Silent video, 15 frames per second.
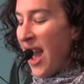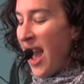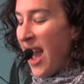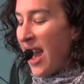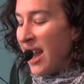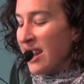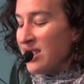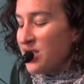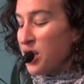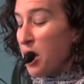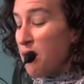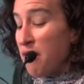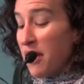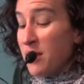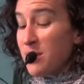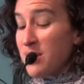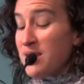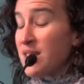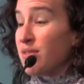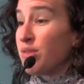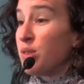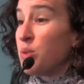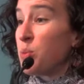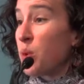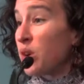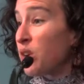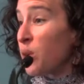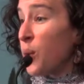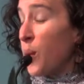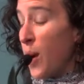and co founded several
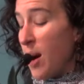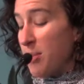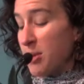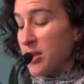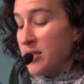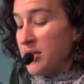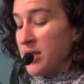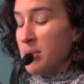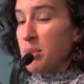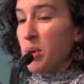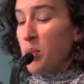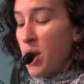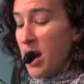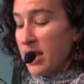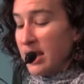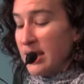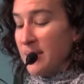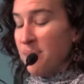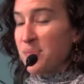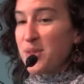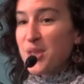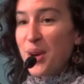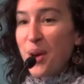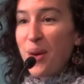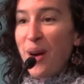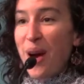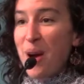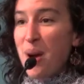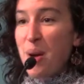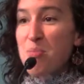worker cooperatives in Milwaukee, so
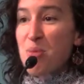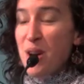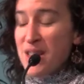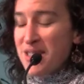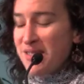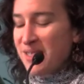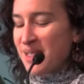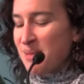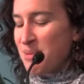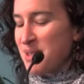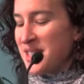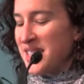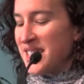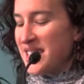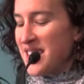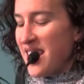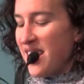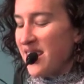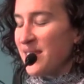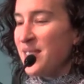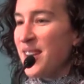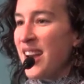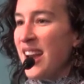a, a, breadth of experience there.